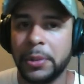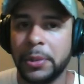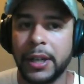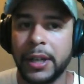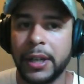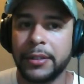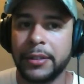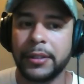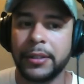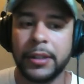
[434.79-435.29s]
You
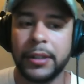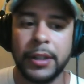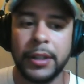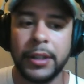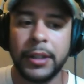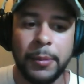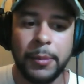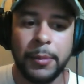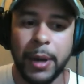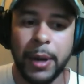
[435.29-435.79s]
guys are
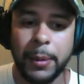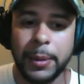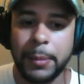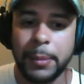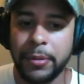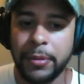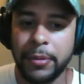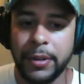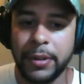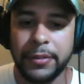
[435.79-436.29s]
probably
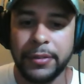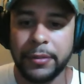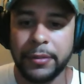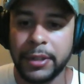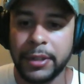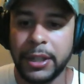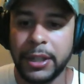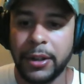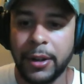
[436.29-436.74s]
breathing really